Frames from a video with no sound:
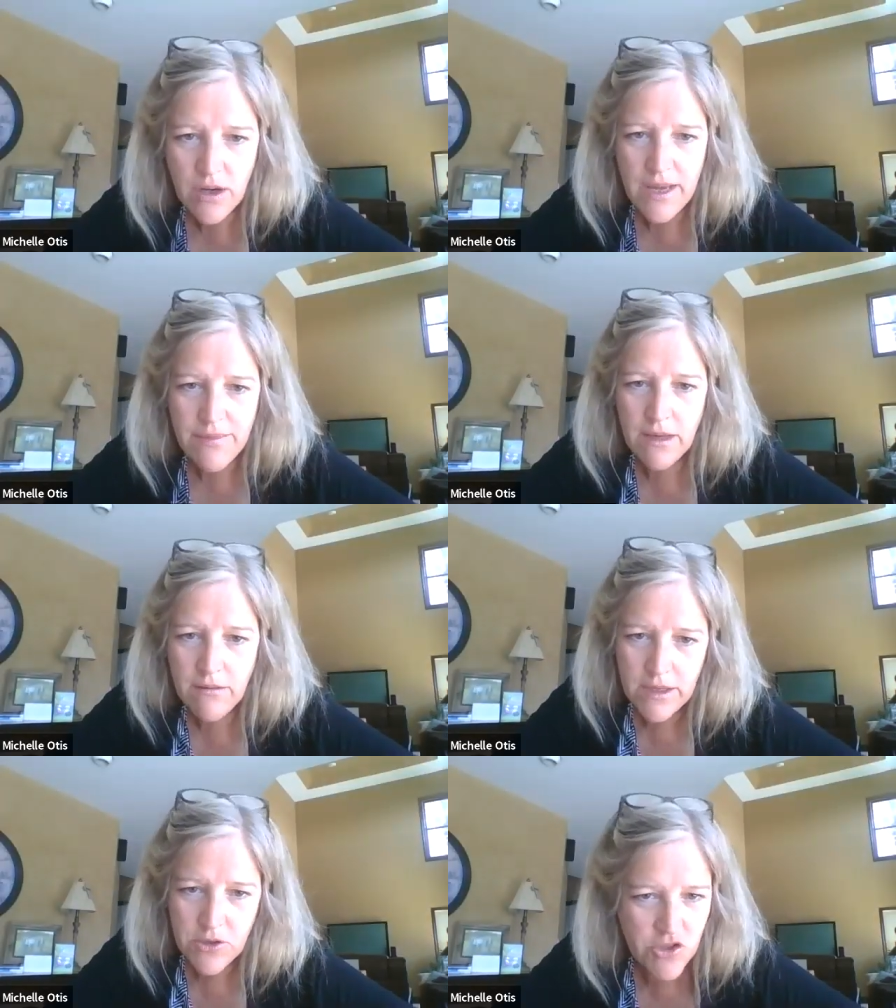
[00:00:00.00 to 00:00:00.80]
I think
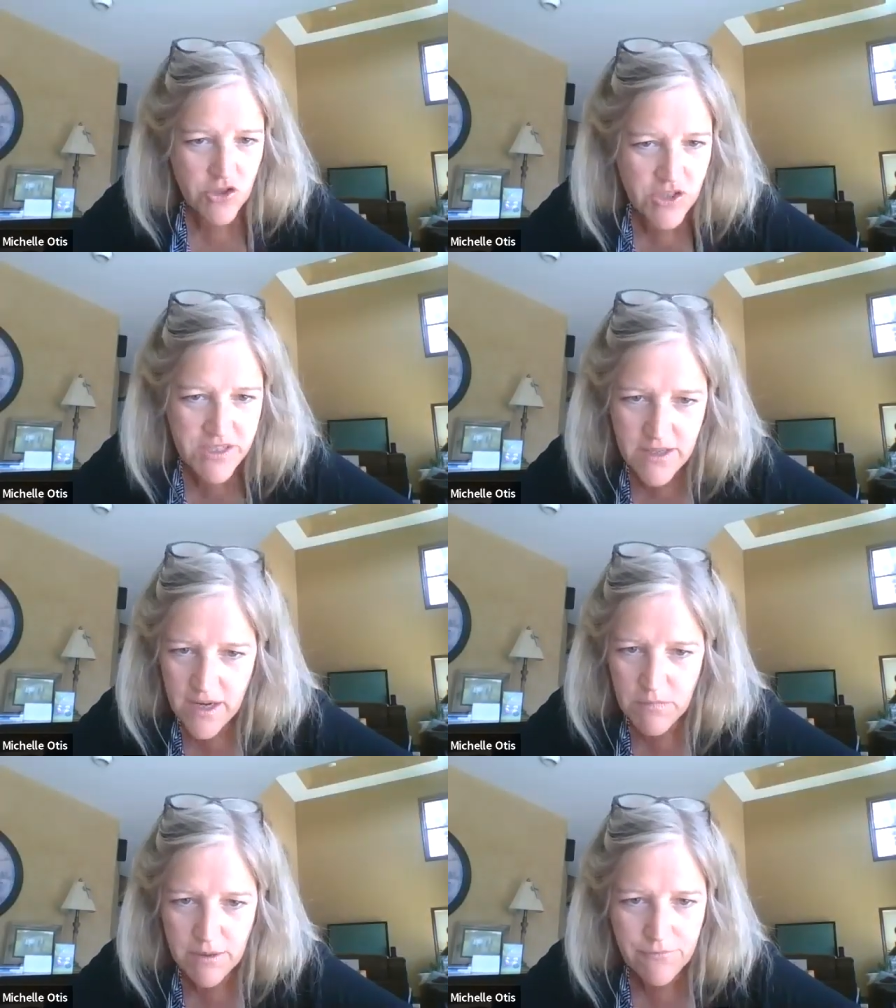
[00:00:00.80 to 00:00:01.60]
we should just
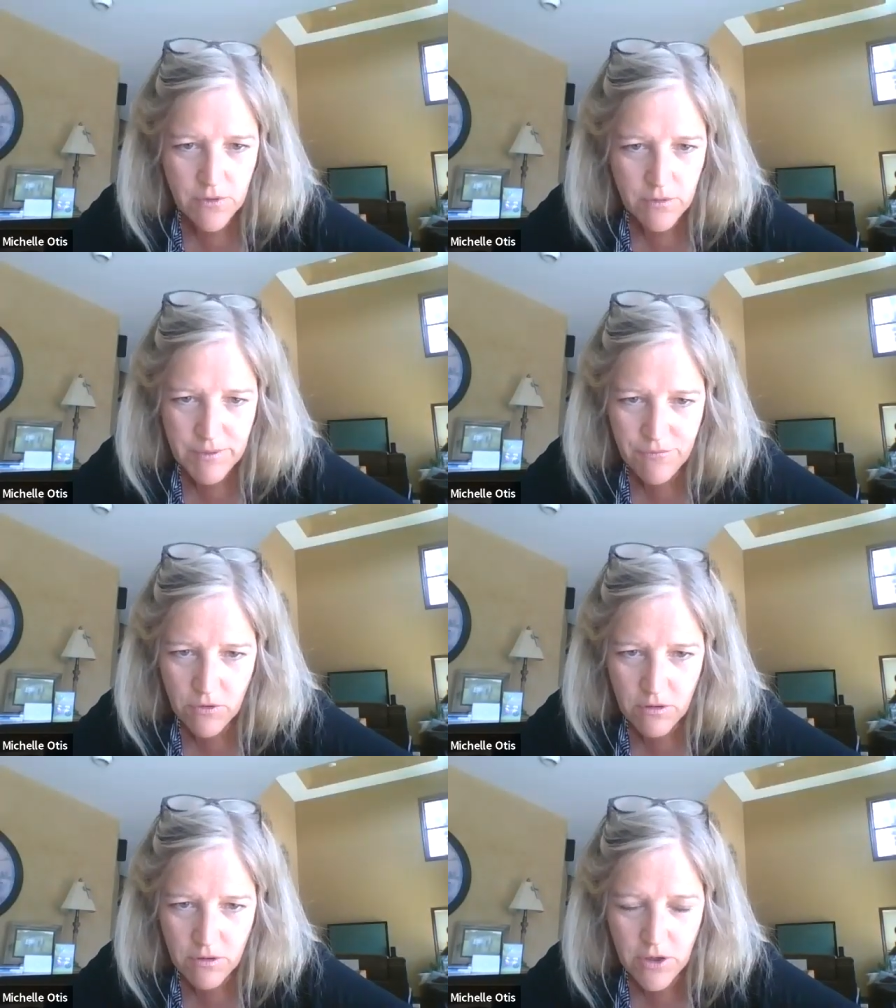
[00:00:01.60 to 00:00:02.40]
sign them up for
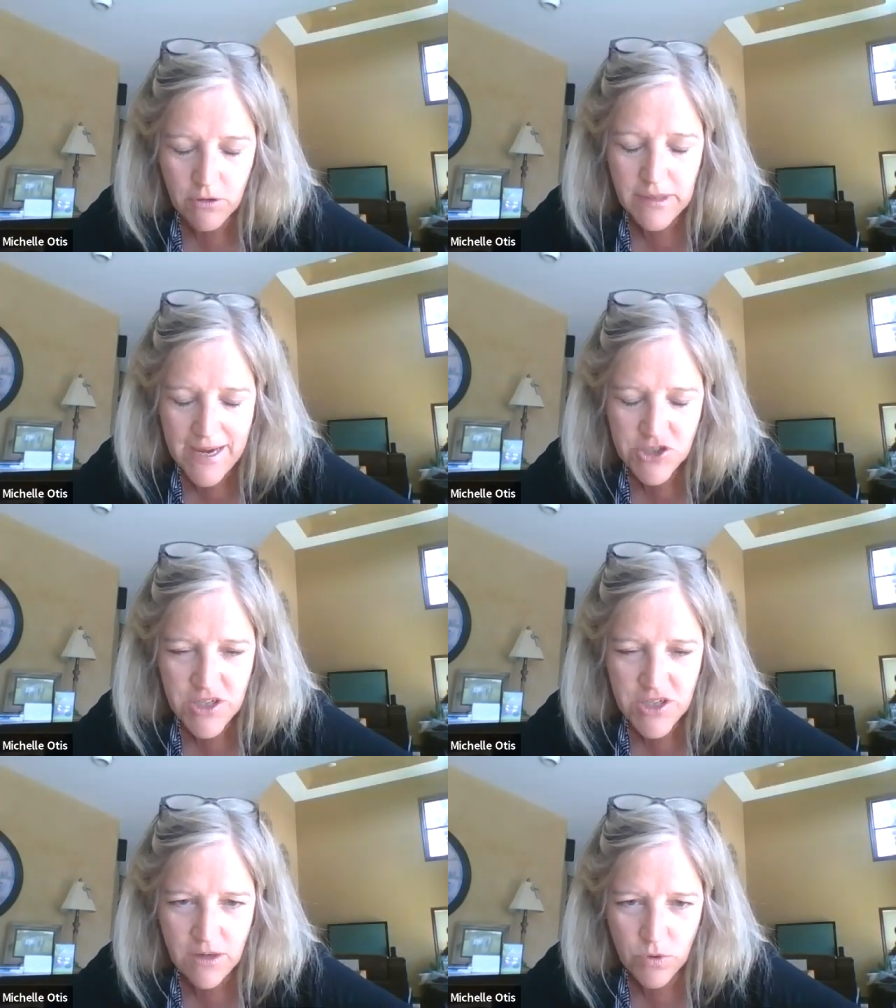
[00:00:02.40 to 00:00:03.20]

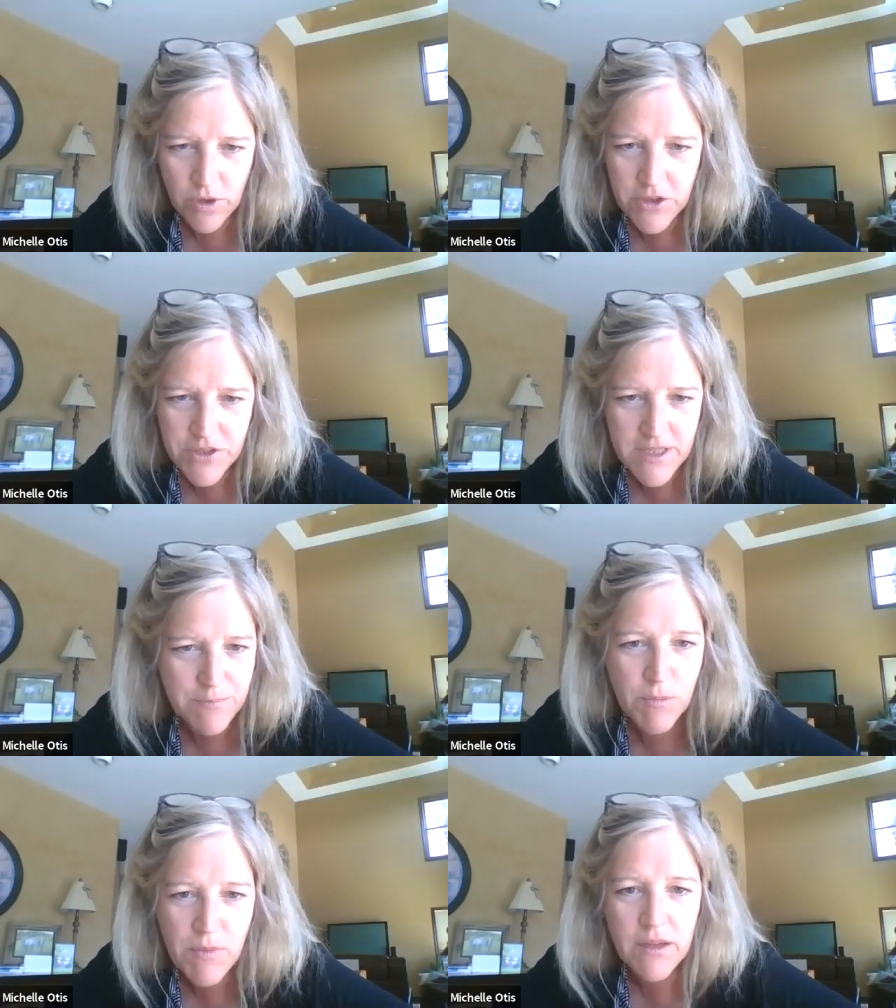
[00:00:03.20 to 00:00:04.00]
latchkey, and we're going to just
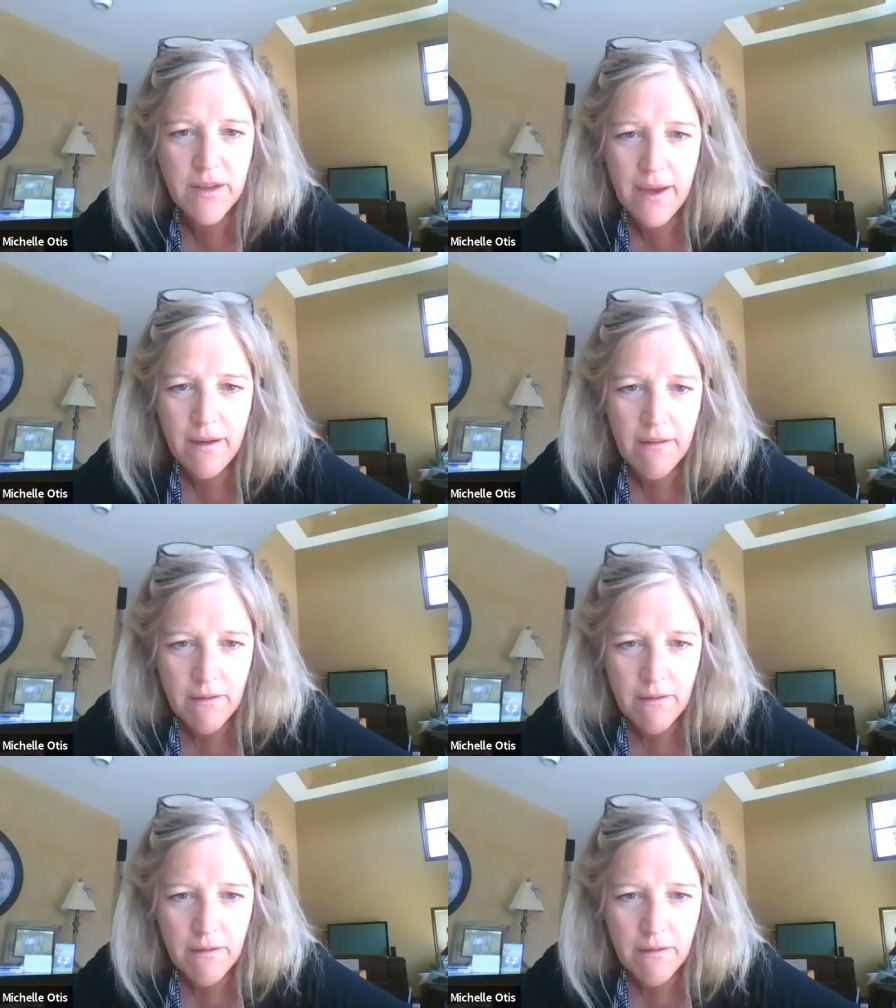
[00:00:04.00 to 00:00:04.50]
keep them all day.